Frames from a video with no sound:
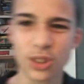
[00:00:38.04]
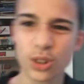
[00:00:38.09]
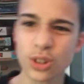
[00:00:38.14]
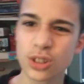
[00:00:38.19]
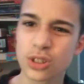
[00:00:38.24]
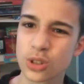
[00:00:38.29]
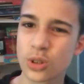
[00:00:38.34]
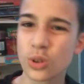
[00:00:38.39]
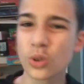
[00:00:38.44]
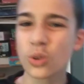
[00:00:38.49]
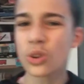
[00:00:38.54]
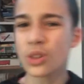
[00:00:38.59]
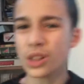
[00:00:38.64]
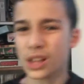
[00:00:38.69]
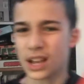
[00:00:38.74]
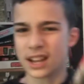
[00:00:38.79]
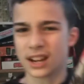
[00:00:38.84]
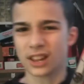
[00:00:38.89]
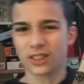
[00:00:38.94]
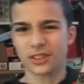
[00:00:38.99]
looks
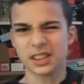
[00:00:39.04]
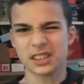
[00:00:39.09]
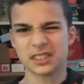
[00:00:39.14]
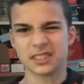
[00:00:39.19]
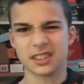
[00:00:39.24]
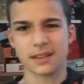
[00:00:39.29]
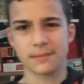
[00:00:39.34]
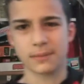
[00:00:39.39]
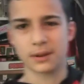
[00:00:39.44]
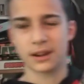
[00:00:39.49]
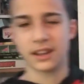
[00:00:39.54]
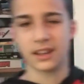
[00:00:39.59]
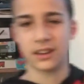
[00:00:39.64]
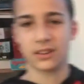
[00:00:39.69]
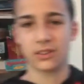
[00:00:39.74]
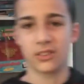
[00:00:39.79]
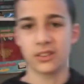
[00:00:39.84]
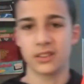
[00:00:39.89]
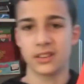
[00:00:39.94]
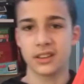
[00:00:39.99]
cool on a lightsaber
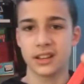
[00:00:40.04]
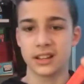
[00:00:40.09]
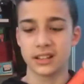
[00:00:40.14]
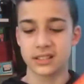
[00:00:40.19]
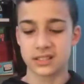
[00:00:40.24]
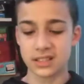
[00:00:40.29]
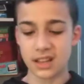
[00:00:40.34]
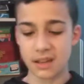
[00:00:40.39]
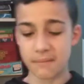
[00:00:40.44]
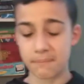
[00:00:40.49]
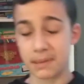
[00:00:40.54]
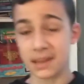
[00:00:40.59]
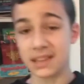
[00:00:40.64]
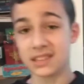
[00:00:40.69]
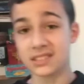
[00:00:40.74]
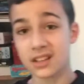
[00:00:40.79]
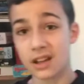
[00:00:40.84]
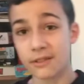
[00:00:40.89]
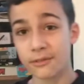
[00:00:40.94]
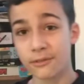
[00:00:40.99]
handle. It's not
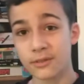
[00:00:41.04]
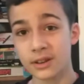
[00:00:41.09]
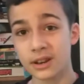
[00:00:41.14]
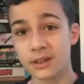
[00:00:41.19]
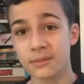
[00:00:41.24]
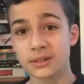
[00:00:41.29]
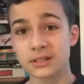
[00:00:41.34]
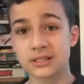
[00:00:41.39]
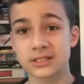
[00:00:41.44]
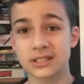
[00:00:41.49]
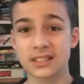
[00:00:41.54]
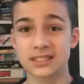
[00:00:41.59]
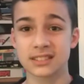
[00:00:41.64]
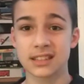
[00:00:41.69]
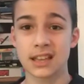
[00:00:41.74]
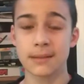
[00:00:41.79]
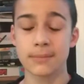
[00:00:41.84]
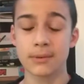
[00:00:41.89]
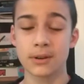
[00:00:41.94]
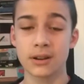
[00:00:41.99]
based off of anyone's
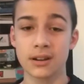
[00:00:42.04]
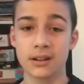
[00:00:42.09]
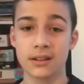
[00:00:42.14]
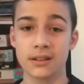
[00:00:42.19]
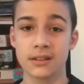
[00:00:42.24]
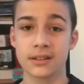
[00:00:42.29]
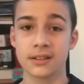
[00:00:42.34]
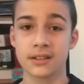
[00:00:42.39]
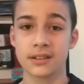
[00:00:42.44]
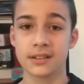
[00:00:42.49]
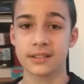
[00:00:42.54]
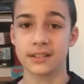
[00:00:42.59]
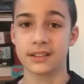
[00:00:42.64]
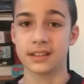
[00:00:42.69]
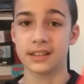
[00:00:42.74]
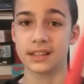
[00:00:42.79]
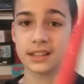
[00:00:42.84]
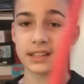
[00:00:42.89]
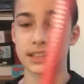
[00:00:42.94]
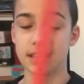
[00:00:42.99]
lightsaber.
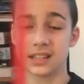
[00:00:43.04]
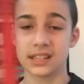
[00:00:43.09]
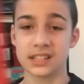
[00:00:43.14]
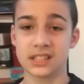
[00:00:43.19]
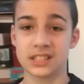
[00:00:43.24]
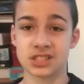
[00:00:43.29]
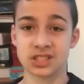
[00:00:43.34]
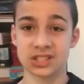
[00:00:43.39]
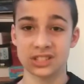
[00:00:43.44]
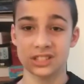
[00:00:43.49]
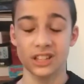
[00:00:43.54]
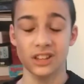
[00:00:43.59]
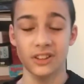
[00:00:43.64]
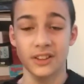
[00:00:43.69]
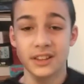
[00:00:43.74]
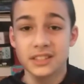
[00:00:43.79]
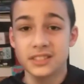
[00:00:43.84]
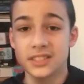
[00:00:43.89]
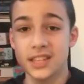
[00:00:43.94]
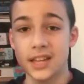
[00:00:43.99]
It's just a
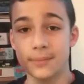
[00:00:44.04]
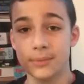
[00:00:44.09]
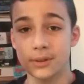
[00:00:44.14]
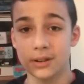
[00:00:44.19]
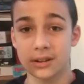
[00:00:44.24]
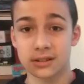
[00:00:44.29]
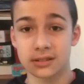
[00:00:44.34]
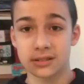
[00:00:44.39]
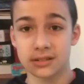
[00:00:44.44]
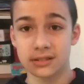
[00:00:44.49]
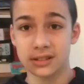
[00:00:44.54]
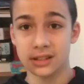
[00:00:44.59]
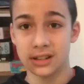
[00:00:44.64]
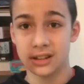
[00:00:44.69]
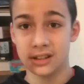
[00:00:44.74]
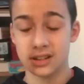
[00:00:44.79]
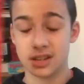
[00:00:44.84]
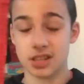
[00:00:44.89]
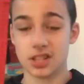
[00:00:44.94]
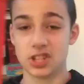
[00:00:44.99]
lightsaber. You
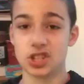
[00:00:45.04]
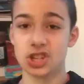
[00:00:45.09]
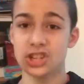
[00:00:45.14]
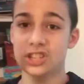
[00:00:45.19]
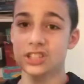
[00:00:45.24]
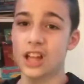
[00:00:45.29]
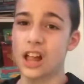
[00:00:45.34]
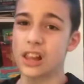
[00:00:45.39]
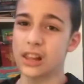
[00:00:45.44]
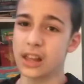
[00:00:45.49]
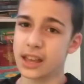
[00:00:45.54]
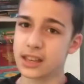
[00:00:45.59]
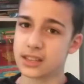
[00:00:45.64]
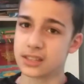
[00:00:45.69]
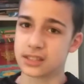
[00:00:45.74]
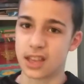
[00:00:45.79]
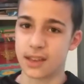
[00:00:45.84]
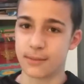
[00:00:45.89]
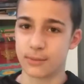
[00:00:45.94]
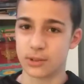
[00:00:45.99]
know, it's just a
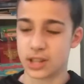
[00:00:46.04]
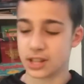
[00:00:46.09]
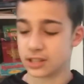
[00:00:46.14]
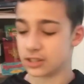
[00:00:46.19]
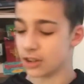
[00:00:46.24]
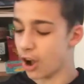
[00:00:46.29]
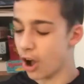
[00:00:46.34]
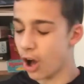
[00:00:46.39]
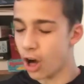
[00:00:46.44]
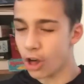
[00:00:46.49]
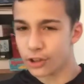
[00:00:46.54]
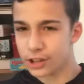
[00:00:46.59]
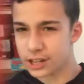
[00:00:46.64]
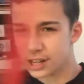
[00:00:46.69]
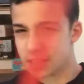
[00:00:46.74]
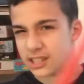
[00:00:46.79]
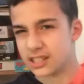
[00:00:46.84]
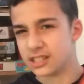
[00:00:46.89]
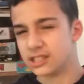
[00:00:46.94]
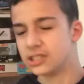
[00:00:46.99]
lightsaber. That's all it
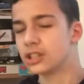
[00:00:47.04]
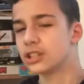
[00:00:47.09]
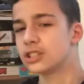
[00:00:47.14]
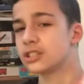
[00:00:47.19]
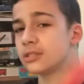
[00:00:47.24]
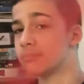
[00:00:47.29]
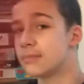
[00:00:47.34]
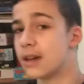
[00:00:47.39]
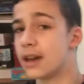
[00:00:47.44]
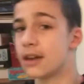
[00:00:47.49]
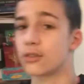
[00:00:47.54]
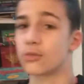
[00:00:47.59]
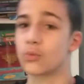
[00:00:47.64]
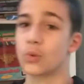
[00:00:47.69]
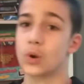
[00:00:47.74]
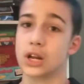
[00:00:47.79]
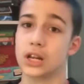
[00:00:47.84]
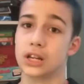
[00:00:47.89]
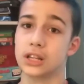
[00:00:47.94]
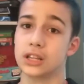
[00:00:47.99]
is. It doesn't matter
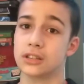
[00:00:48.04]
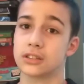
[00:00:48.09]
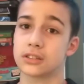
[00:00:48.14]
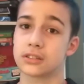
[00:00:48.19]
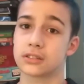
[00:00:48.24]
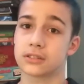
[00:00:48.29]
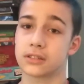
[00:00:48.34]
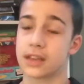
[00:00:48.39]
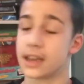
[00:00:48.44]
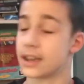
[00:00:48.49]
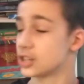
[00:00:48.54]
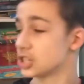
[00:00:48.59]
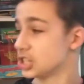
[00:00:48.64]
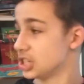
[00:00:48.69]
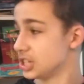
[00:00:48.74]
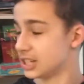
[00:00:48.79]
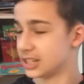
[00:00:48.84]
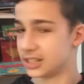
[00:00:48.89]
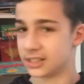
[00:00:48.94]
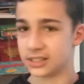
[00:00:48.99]
what it is.
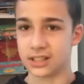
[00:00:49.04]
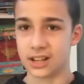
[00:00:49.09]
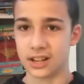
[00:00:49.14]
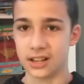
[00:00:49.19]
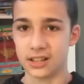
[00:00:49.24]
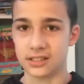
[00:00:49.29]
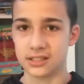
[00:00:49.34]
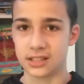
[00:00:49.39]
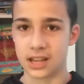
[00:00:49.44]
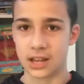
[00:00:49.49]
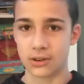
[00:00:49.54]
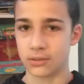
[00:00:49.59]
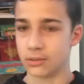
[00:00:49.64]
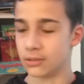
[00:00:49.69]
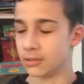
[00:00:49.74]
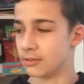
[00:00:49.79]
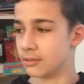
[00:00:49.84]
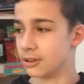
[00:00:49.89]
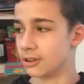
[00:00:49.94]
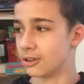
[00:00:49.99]
Actually, it does. I
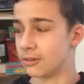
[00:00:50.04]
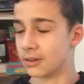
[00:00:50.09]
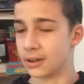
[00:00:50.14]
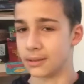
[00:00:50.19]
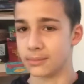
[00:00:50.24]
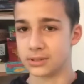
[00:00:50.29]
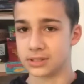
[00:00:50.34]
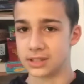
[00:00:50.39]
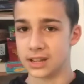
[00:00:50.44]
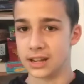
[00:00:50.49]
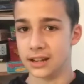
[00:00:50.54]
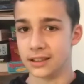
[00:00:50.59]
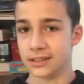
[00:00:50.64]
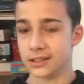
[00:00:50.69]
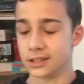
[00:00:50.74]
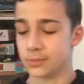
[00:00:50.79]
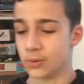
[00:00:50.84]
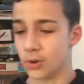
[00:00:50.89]
don't even know what I'm saying at this